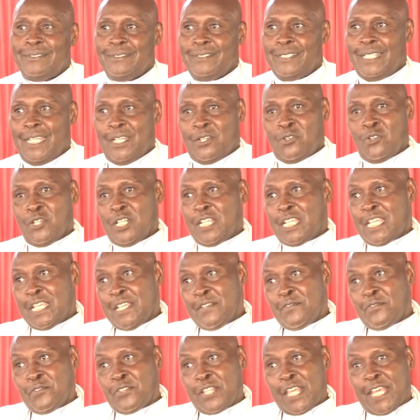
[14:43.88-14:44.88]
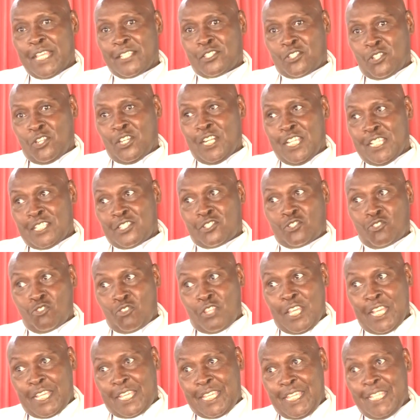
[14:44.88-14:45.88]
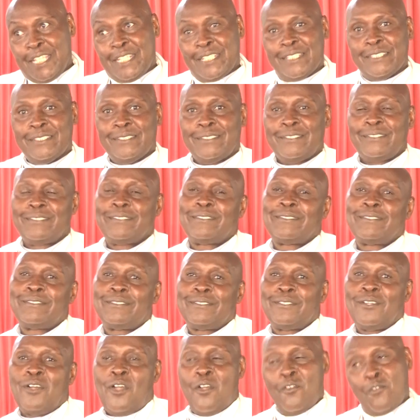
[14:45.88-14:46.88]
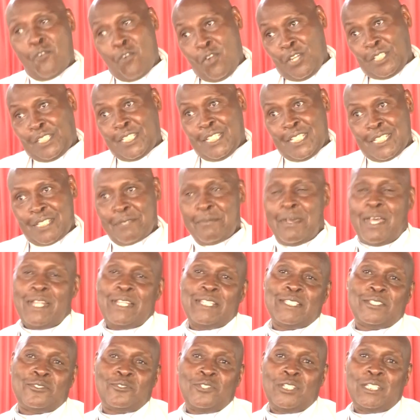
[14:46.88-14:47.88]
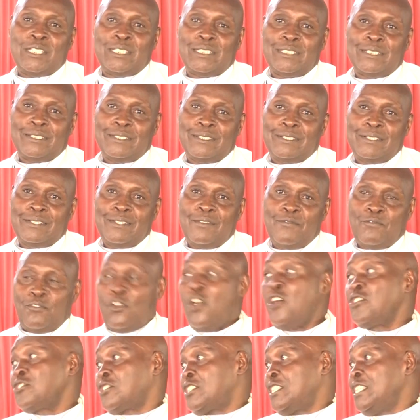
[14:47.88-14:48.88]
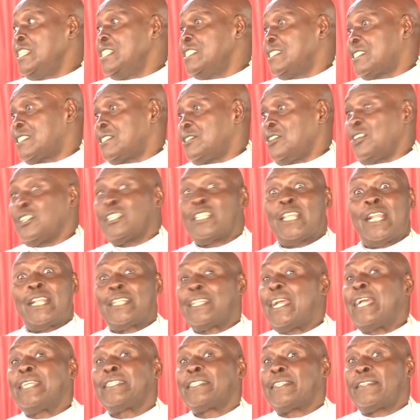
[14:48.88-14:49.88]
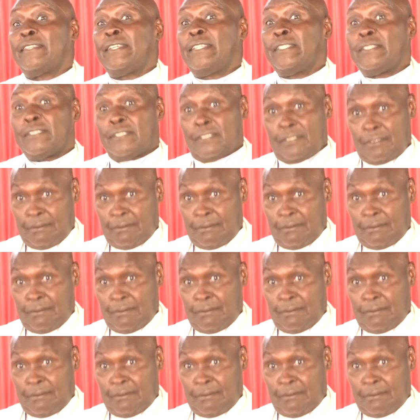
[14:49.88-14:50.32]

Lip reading: They could give their stories to the king of what this man is doing. False things, not the right thing.